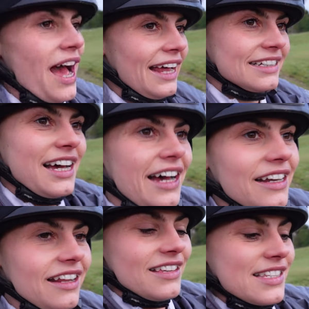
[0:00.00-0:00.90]
and
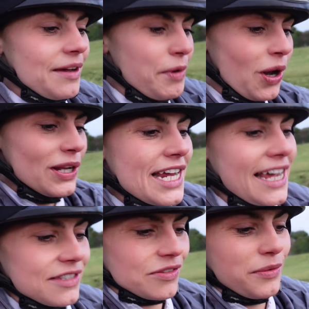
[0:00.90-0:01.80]
done the summer
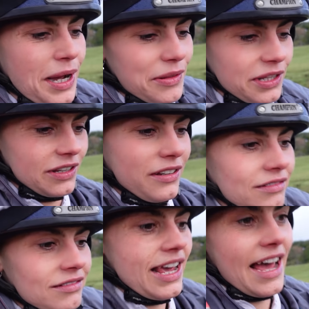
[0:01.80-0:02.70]
holidays throughout the,
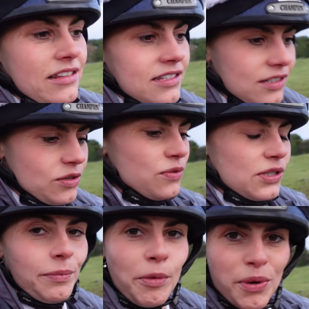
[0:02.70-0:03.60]
yeah, the school
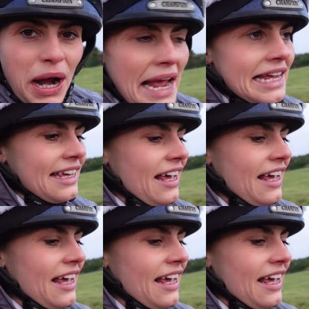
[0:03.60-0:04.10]
summer break.